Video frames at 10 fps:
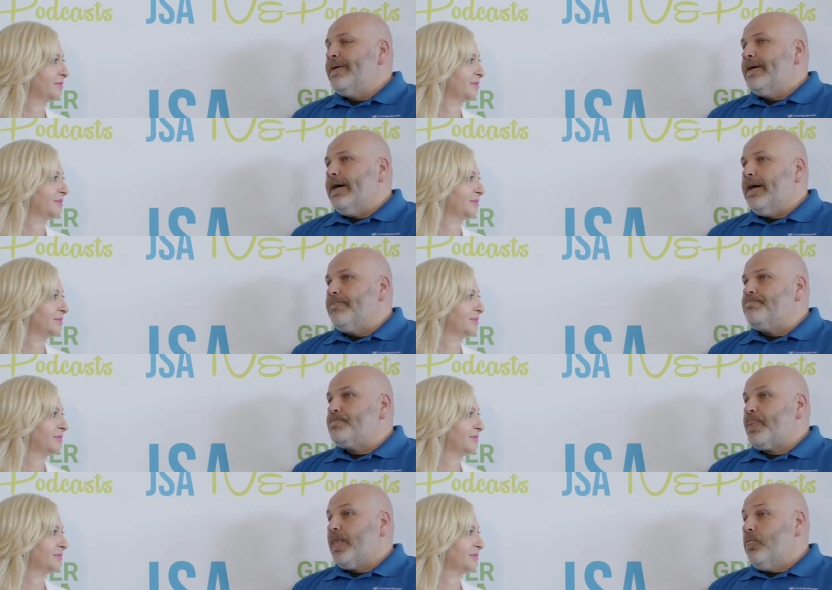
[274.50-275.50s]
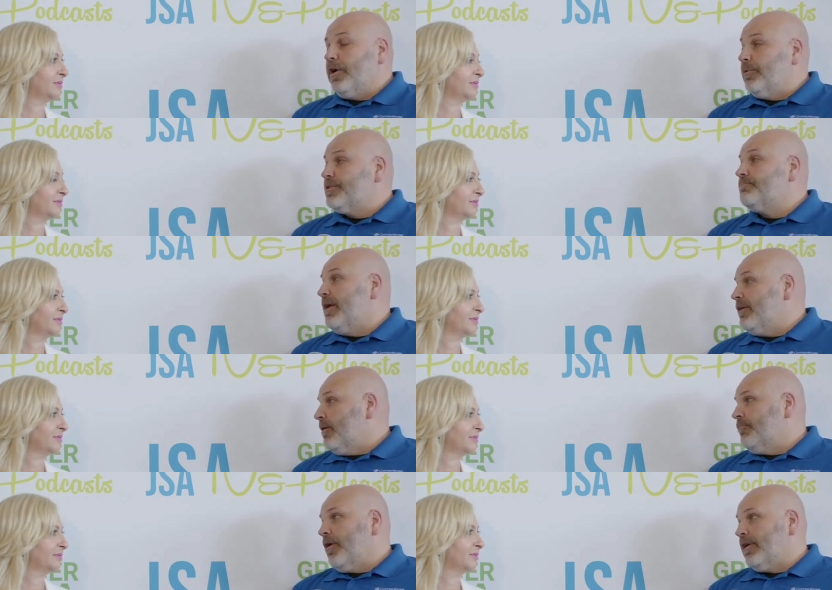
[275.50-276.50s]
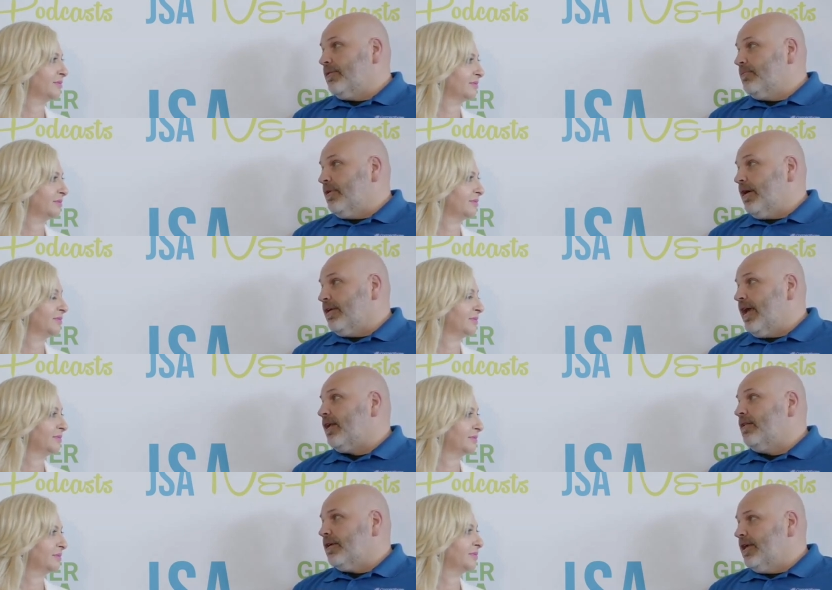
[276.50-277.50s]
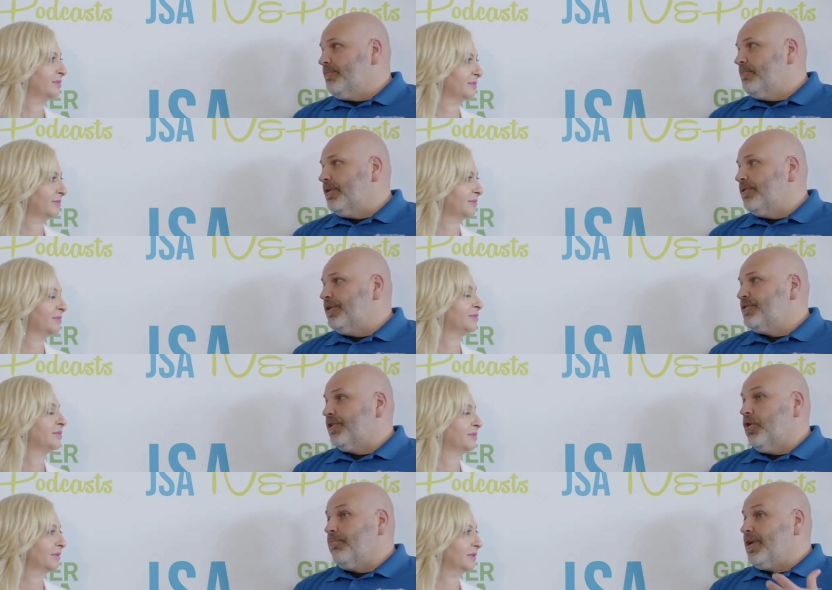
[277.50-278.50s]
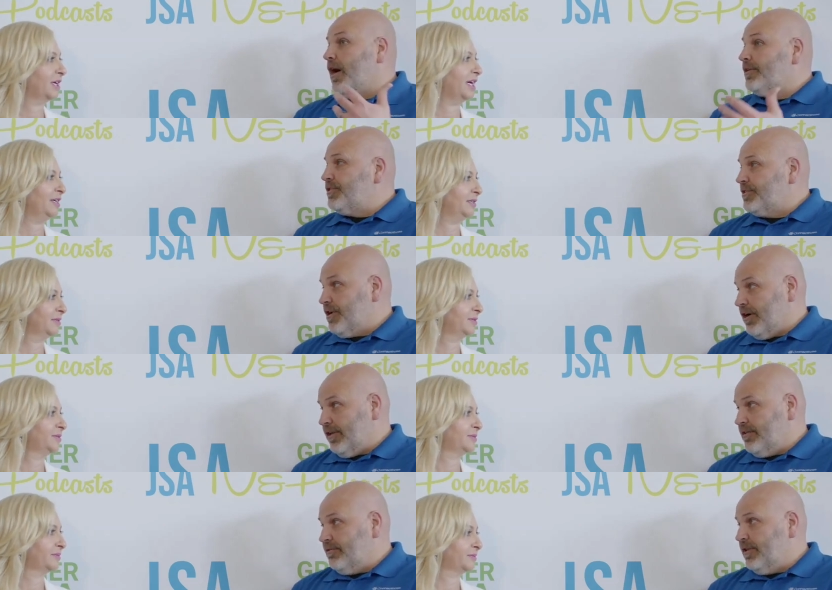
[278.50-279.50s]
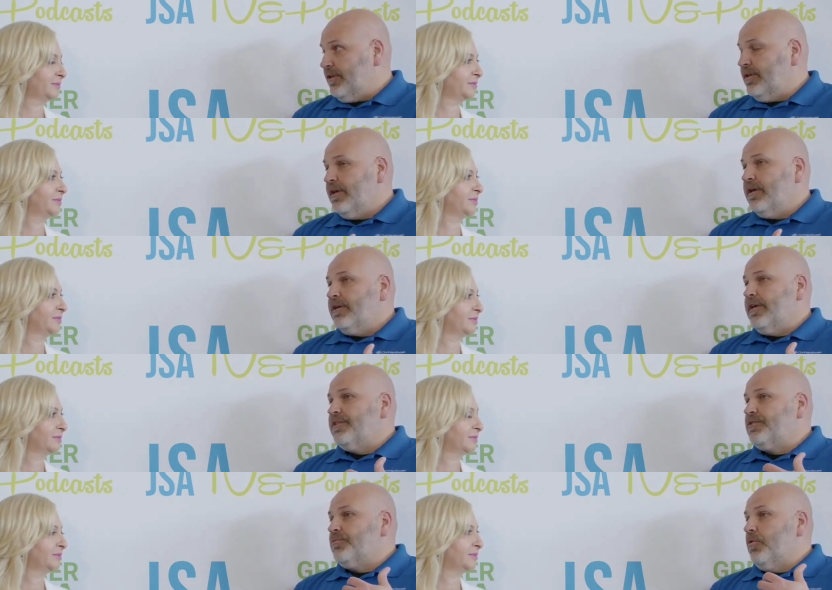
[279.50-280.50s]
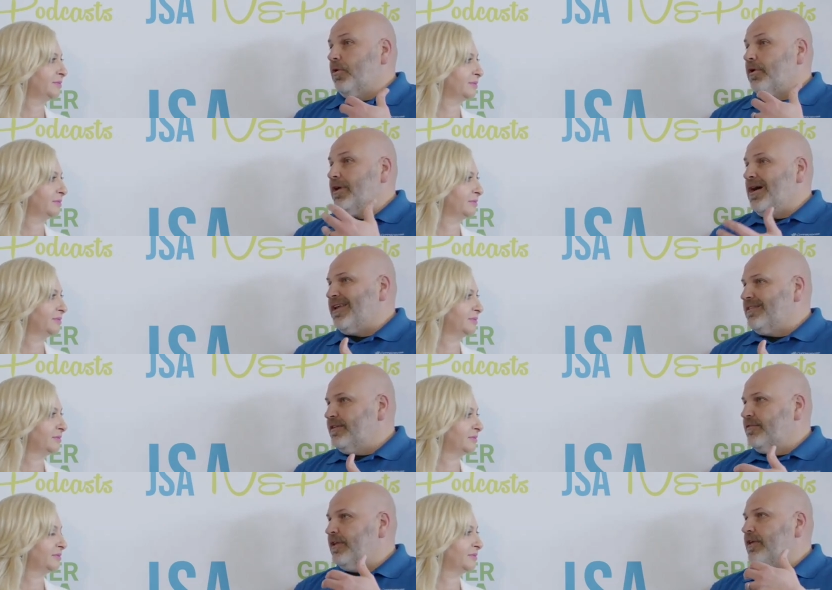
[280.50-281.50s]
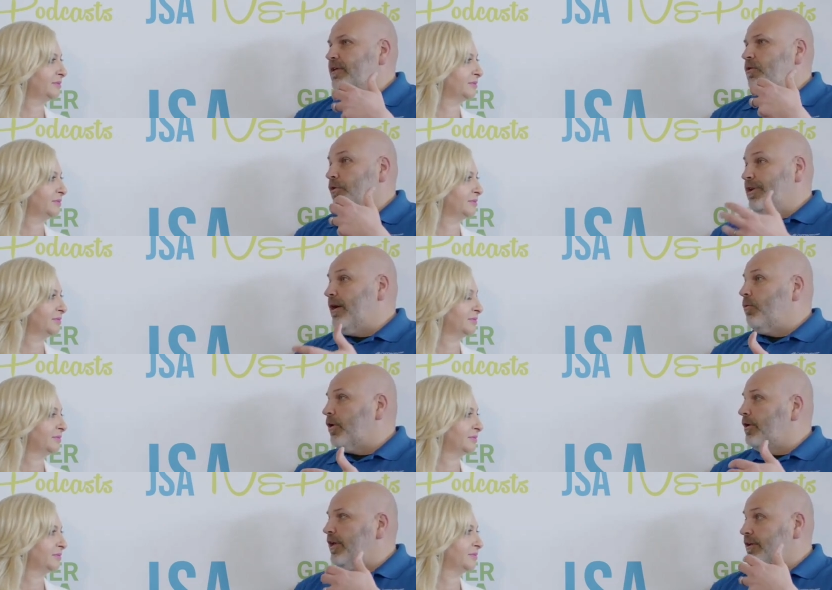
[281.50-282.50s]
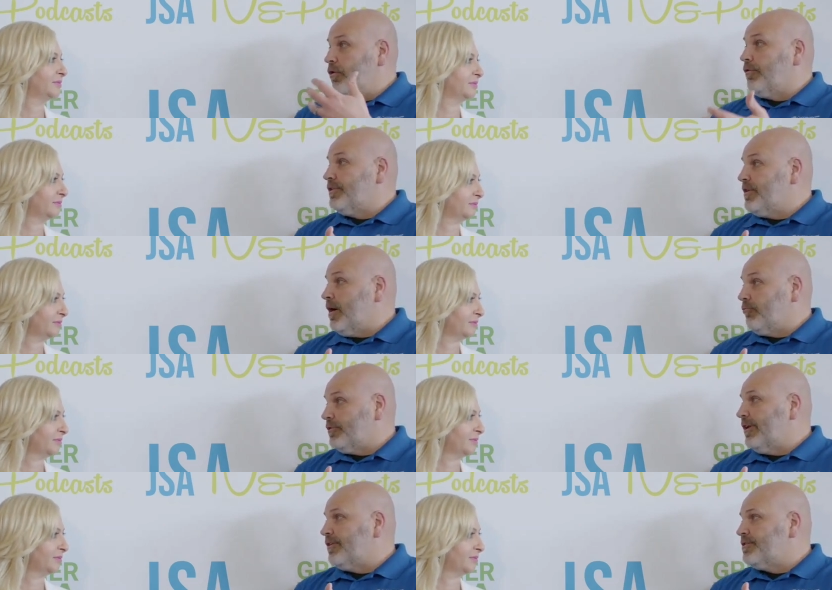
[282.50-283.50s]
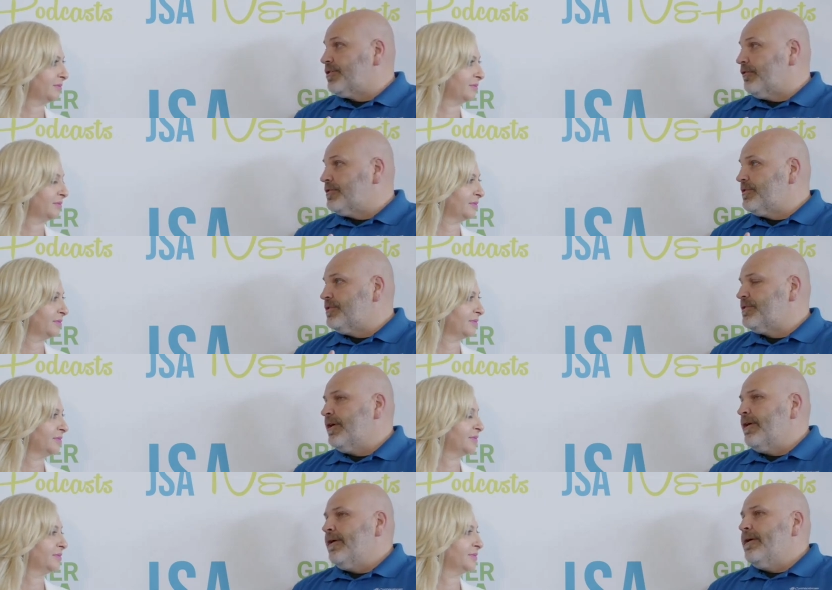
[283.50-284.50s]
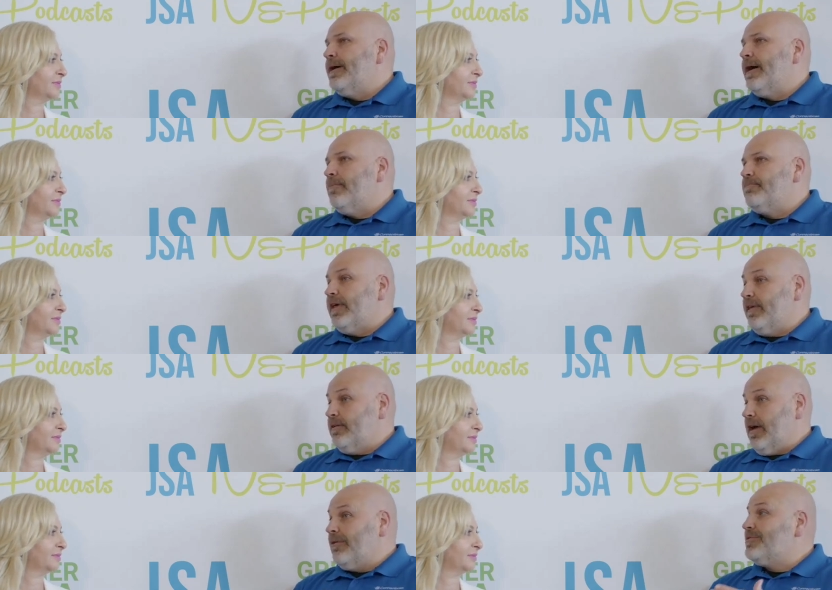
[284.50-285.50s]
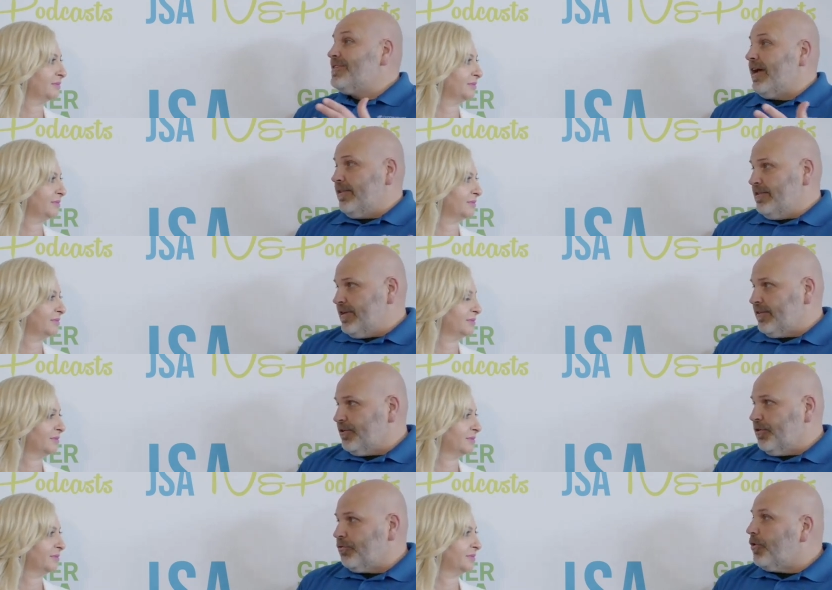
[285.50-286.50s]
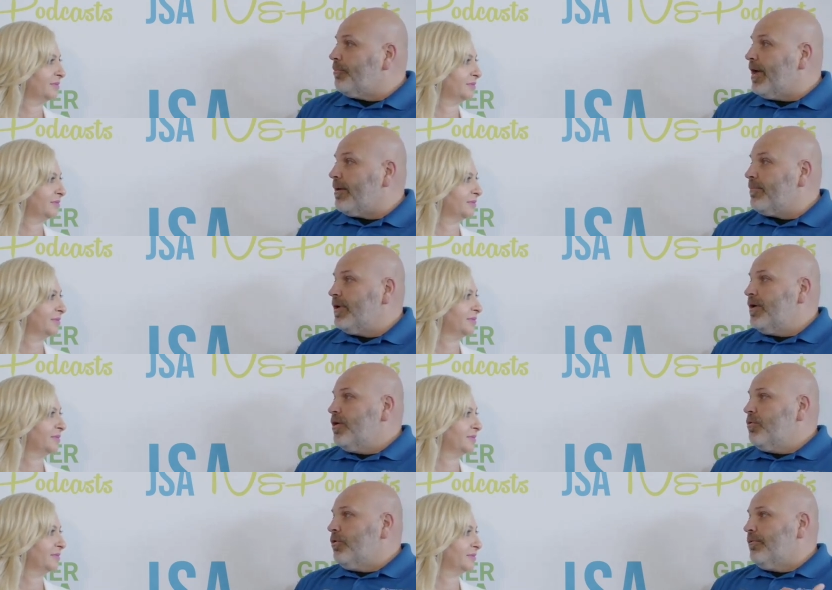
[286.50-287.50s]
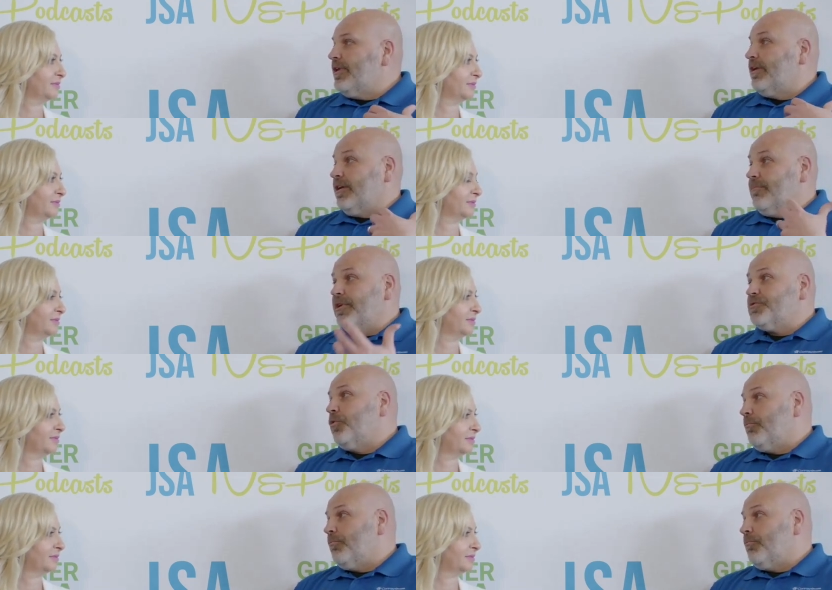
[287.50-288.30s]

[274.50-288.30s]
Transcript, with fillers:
Speaker 1: Um, we're going to expand our product uh, catalog capabilities to go beyond just connectivity into more connectivity or network and over-the-top related services. Um, and then outside of the technical roadmap, we're taking a much more